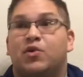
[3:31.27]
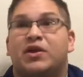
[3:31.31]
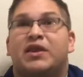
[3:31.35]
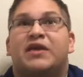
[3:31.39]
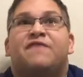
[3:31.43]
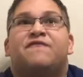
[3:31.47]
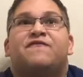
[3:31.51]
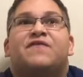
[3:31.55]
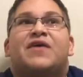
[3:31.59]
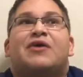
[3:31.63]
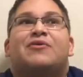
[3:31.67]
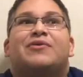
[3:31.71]
When
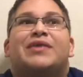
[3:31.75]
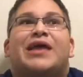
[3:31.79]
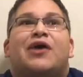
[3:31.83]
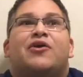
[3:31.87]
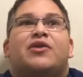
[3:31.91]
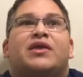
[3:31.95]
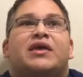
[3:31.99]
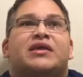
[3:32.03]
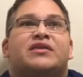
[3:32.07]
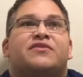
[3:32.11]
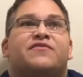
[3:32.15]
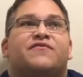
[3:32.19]
he found
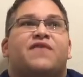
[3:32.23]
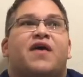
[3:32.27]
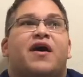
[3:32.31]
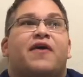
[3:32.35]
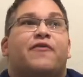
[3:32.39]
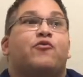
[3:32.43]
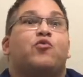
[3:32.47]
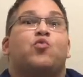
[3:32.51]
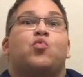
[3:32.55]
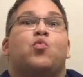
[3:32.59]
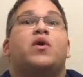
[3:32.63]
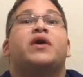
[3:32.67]
out his
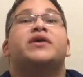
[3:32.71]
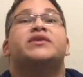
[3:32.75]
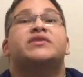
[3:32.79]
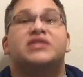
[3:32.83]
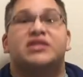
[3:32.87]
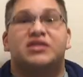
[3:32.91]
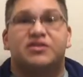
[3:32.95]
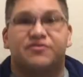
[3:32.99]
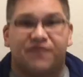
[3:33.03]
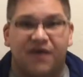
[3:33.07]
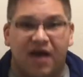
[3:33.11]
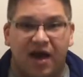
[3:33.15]
father was
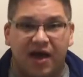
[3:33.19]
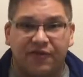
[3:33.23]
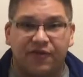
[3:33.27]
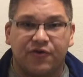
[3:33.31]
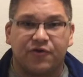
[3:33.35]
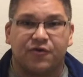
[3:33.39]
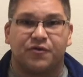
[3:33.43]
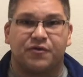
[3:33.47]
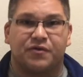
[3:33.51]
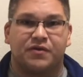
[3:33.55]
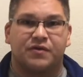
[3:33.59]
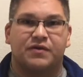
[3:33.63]
his
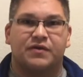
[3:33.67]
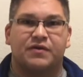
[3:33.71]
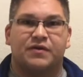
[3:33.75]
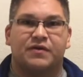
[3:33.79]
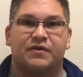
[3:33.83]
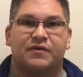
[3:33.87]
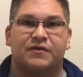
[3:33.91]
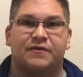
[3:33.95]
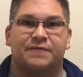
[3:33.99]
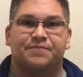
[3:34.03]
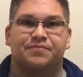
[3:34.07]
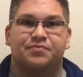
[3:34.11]
father.
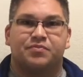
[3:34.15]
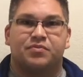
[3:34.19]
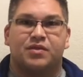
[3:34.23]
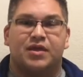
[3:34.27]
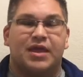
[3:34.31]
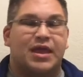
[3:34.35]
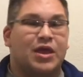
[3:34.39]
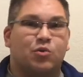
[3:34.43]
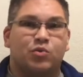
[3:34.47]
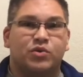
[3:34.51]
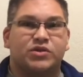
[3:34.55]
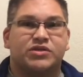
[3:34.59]

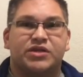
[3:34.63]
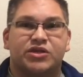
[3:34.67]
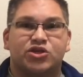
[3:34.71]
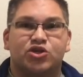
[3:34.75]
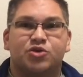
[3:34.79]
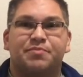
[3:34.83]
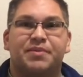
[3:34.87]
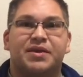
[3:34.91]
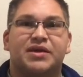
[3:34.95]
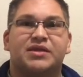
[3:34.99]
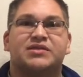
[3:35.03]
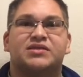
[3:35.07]
It was such
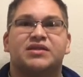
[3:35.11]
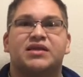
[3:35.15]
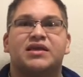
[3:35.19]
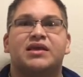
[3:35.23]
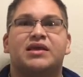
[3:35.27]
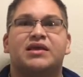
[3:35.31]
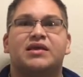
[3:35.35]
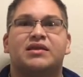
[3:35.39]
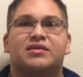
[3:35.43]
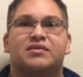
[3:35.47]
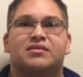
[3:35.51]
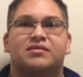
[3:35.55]
a big
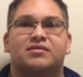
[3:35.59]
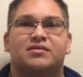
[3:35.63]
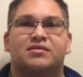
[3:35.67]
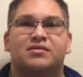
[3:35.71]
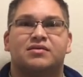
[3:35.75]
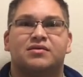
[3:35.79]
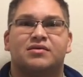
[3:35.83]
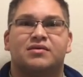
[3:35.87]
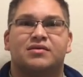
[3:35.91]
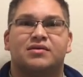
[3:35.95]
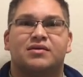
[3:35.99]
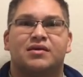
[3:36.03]
scene.
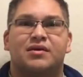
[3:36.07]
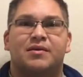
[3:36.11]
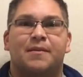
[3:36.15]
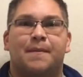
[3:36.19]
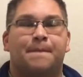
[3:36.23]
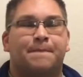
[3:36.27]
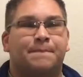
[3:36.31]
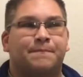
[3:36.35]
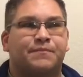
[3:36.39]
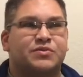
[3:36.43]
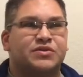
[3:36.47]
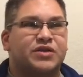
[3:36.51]

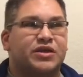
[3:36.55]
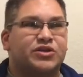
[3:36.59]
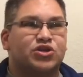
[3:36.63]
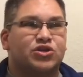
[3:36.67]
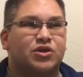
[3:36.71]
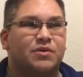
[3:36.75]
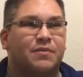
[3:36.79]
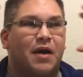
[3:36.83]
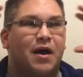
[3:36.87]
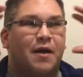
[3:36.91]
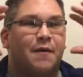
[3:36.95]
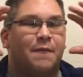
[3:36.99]
Such
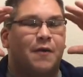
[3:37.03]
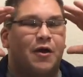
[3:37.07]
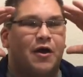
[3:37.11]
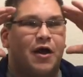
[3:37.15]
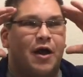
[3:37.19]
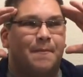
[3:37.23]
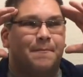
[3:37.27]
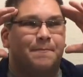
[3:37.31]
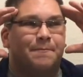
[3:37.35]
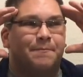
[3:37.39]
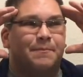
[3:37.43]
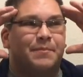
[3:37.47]

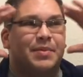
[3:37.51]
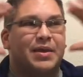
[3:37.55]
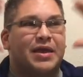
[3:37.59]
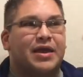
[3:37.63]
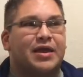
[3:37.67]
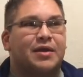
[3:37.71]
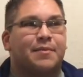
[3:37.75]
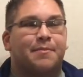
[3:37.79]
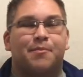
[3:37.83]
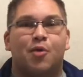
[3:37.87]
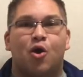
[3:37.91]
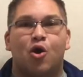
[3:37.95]
a
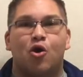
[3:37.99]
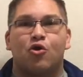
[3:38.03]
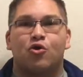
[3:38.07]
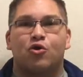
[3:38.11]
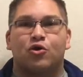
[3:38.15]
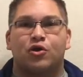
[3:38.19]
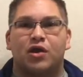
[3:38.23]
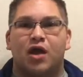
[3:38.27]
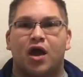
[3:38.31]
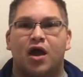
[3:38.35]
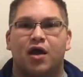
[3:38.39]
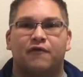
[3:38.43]
big
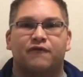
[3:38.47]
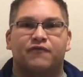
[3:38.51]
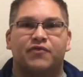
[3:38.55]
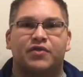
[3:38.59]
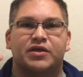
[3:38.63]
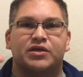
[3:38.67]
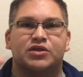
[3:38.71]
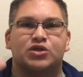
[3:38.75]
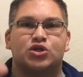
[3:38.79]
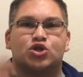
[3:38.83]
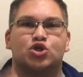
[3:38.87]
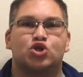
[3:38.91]
part of
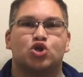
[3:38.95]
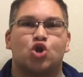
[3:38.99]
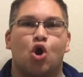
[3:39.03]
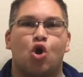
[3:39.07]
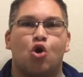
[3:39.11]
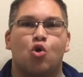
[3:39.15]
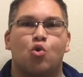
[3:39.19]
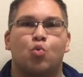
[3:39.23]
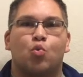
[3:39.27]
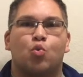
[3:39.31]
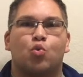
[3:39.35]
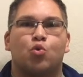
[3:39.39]
the
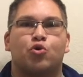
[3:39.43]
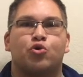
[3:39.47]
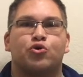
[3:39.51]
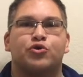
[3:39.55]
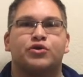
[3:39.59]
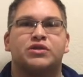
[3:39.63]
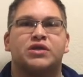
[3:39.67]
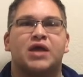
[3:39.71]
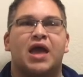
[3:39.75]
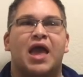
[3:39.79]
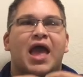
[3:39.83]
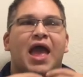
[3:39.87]
Star
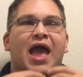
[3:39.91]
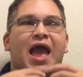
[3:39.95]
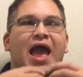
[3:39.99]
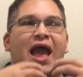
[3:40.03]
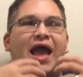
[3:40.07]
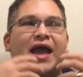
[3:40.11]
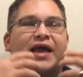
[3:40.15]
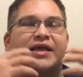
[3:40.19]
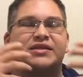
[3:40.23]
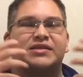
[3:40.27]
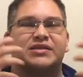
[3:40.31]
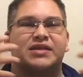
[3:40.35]
Wars
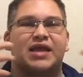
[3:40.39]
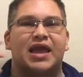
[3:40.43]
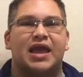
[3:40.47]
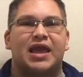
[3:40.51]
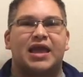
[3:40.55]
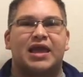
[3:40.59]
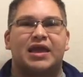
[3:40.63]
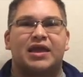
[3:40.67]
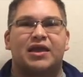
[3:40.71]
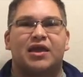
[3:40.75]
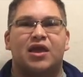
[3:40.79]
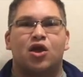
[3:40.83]
as
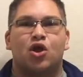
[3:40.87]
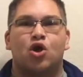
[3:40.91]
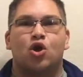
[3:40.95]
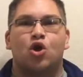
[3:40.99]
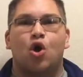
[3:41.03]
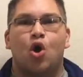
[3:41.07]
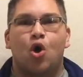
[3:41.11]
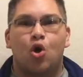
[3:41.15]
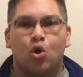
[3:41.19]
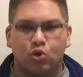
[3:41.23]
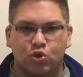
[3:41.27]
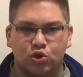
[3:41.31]
a
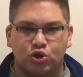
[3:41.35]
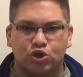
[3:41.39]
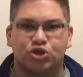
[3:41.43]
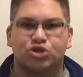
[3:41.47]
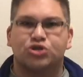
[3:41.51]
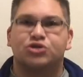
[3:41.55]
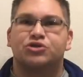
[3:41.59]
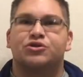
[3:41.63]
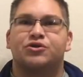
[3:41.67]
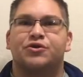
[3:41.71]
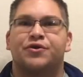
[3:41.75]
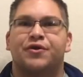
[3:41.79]

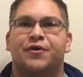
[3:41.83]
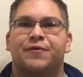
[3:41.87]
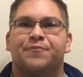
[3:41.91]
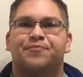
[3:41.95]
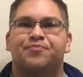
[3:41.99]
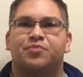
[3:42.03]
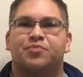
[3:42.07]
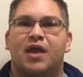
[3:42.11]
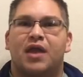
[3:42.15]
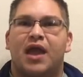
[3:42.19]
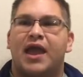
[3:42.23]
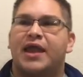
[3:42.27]
culture.
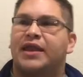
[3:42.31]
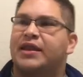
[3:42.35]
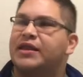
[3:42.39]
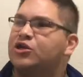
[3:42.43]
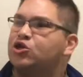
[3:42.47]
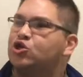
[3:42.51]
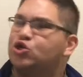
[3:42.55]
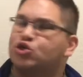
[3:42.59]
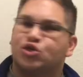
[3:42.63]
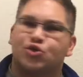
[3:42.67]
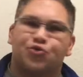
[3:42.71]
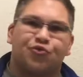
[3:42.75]
And
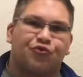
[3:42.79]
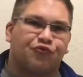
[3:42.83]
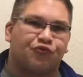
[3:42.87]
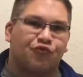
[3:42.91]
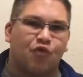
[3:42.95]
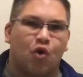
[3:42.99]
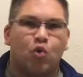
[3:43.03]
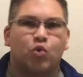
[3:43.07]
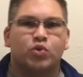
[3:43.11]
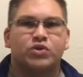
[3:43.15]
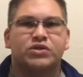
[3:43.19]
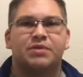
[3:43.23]
he just
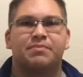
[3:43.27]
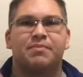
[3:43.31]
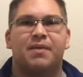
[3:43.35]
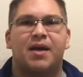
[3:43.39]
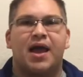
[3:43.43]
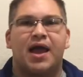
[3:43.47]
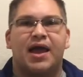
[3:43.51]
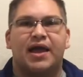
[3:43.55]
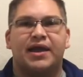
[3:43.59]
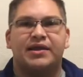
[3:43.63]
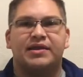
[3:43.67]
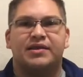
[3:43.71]
throws it
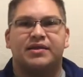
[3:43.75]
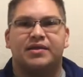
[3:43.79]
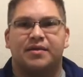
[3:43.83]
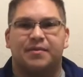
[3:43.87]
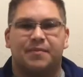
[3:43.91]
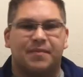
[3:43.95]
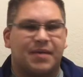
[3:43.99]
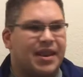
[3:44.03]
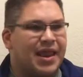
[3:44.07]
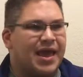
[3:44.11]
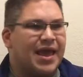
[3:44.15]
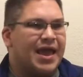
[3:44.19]
behind
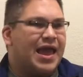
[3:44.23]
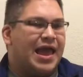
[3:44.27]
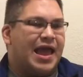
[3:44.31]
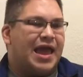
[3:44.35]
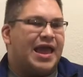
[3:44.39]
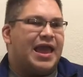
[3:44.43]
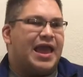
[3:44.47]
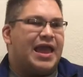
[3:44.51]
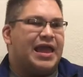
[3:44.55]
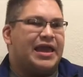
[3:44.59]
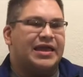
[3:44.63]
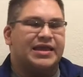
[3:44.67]
him. And
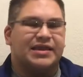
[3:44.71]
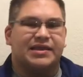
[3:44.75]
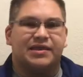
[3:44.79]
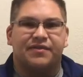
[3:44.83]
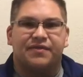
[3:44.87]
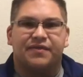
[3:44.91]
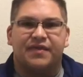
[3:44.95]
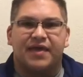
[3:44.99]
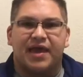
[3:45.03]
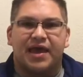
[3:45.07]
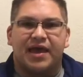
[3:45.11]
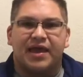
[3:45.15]
I
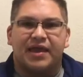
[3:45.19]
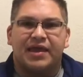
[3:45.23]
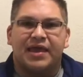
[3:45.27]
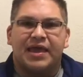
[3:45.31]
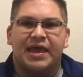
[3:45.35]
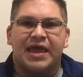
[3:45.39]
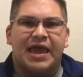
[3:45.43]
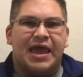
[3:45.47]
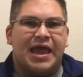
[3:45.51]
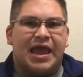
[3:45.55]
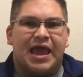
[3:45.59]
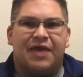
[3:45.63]
hated that.
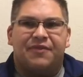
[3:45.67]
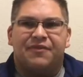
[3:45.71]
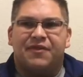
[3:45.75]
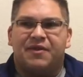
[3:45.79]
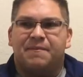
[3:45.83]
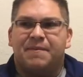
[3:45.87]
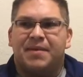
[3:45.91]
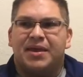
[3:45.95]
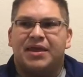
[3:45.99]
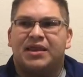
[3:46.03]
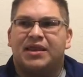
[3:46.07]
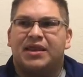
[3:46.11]
And
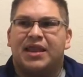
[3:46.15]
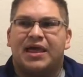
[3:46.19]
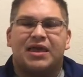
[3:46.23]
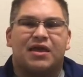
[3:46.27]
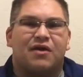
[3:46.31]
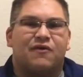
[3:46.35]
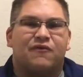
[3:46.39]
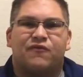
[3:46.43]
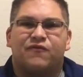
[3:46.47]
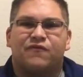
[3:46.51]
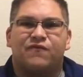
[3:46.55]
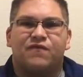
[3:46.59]
they made it like
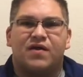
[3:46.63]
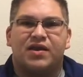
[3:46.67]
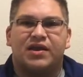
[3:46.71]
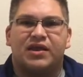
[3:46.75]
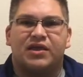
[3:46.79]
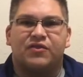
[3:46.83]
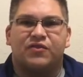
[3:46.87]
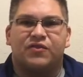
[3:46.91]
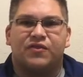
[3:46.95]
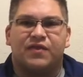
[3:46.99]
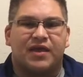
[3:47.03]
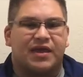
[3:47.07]
a
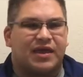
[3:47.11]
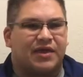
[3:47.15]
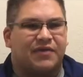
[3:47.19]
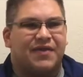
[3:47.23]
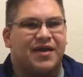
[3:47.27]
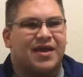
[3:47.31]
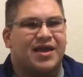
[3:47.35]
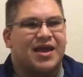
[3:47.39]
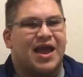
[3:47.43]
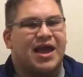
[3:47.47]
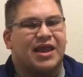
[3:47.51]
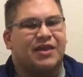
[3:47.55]
funny thing. And
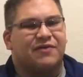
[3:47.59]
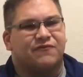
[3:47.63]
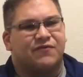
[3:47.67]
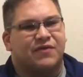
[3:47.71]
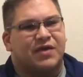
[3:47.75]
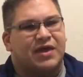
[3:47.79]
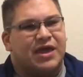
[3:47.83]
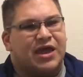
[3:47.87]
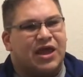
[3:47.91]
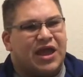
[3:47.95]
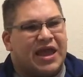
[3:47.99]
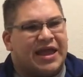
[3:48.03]
that kind of,
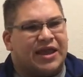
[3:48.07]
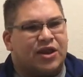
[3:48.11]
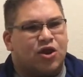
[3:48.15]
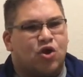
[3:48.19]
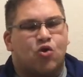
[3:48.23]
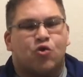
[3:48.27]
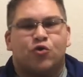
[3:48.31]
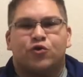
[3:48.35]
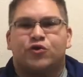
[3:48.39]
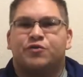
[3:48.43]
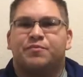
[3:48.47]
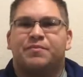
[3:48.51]
it
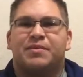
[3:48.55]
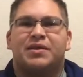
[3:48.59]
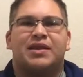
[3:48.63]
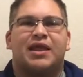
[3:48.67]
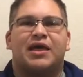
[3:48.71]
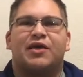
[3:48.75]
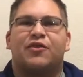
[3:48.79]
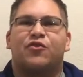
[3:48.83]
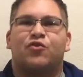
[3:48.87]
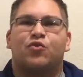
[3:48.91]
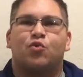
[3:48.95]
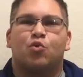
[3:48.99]
irked me
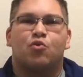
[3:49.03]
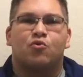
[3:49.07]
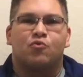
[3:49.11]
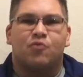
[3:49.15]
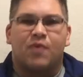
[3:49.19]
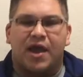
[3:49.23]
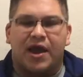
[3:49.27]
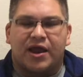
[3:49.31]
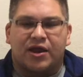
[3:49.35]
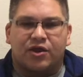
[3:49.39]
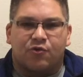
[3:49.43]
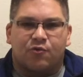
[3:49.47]
like Thor
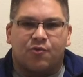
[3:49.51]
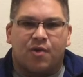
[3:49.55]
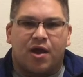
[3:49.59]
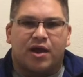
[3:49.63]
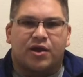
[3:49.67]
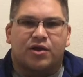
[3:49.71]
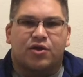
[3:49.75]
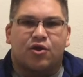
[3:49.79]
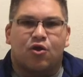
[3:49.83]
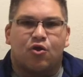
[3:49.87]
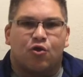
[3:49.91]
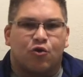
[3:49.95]

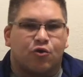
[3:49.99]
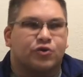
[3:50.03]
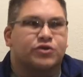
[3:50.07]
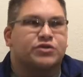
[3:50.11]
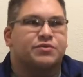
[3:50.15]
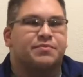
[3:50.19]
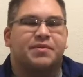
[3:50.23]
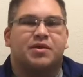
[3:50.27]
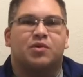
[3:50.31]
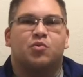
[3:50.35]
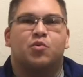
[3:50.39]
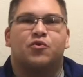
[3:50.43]
Ragnarok
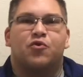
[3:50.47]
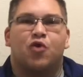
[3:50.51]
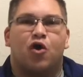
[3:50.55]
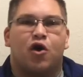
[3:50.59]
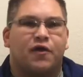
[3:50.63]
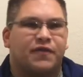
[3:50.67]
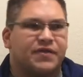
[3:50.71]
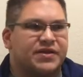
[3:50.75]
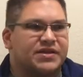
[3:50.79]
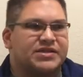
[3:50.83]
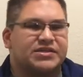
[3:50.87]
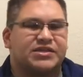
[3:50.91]
irked me with
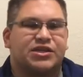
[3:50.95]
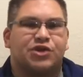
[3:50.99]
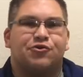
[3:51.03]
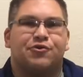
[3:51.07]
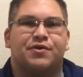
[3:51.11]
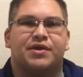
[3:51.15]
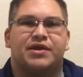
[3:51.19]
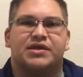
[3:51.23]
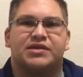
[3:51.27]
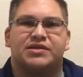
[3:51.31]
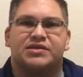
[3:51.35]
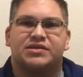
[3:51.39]
all the
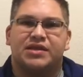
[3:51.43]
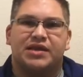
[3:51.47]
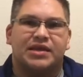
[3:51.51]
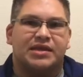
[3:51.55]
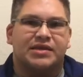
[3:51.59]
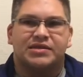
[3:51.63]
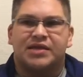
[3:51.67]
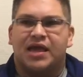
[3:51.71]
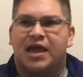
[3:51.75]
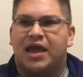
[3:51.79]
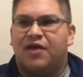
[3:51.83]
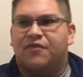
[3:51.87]
serious
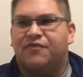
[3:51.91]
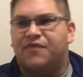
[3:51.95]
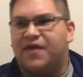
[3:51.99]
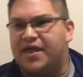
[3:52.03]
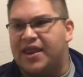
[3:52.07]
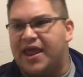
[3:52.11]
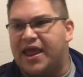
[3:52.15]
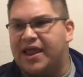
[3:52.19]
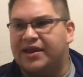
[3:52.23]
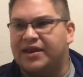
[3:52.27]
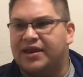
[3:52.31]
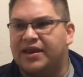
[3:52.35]
scenes
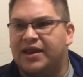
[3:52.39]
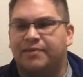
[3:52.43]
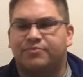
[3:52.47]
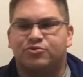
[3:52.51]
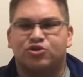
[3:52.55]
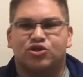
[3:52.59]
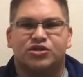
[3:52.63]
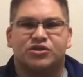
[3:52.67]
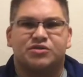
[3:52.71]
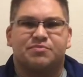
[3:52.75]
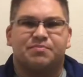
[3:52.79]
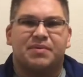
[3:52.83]
that ended
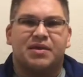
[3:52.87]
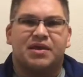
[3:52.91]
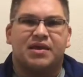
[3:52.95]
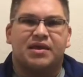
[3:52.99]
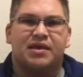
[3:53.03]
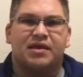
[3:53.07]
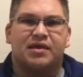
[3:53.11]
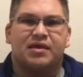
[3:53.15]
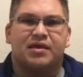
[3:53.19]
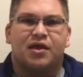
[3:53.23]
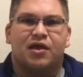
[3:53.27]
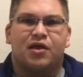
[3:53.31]
up just
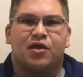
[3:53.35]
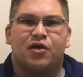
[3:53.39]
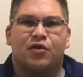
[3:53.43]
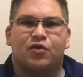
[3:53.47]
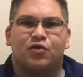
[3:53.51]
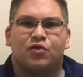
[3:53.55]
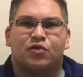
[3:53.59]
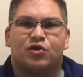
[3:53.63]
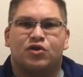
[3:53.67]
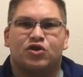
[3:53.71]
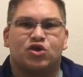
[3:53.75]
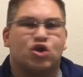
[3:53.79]
being
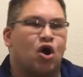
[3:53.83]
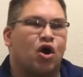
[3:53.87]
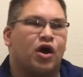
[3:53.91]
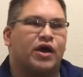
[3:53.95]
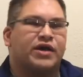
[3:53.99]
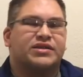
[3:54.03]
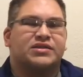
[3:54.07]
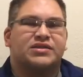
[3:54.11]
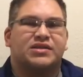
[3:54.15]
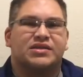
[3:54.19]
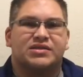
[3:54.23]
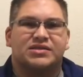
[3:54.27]

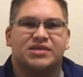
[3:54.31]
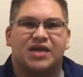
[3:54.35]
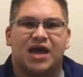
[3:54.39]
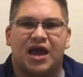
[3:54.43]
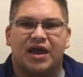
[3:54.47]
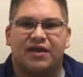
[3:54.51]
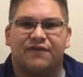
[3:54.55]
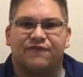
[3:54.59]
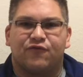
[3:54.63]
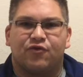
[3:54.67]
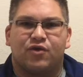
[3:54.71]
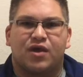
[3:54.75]
tossed
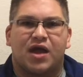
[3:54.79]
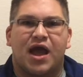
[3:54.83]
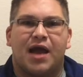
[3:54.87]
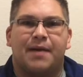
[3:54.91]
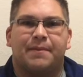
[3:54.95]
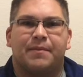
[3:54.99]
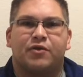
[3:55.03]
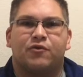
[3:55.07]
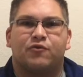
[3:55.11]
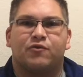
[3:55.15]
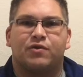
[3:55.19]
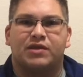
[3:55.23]
aside for
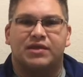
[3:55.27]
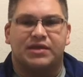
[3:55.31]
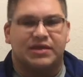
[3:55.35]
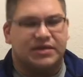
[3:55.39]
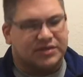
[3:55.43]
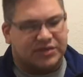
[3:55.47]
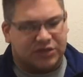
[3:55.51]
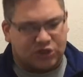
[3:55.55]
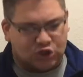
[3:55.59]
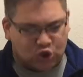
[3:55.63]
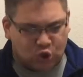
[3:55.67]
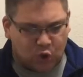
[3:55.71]
comic
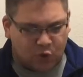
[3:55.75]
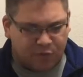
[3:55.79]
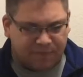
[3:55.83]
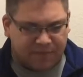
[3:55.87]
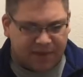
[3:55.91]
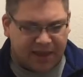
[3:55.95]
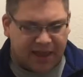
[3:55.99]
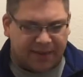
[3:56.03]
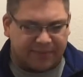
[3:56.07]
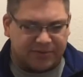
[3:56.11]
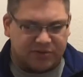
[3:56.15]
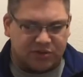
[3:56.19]
release. It drove
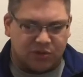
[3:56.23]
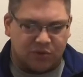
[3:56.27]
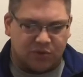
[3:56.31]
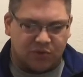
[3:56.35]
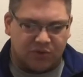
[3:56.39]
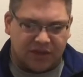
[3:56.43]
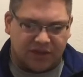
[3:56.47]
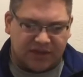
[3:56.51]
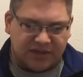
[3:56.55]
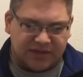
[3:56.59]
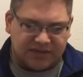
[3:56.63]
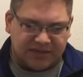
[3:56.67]
me
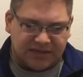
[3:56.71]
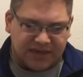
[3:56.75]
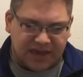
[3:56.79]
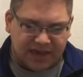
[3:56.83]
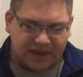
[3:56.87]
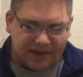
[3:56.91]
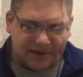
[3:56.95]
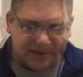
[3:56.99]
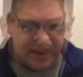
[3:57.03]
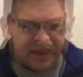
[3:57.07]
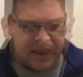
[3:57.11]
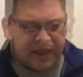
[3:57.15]
absolutely
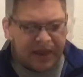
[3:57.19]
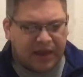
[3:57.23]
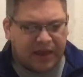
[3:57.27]
insane.